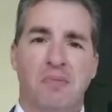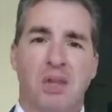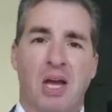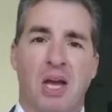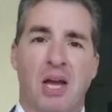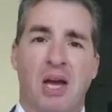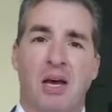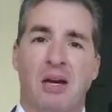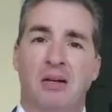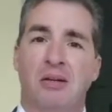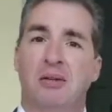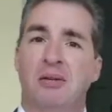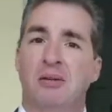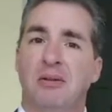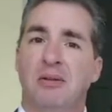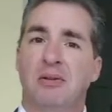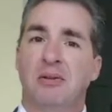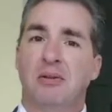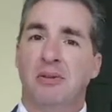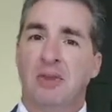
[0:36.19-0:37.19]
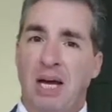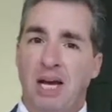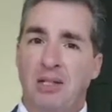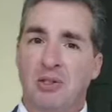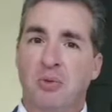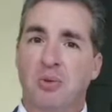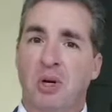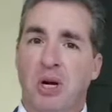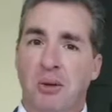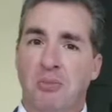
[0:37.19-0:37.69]
And
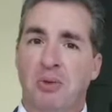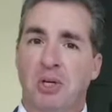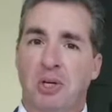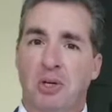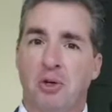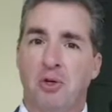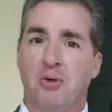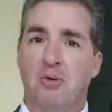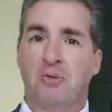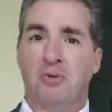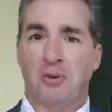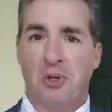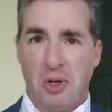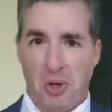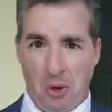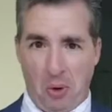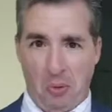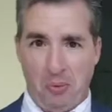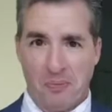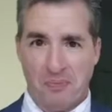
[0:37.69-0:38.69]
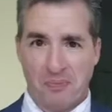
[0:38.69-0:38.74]
that's what I'm gonna do for you.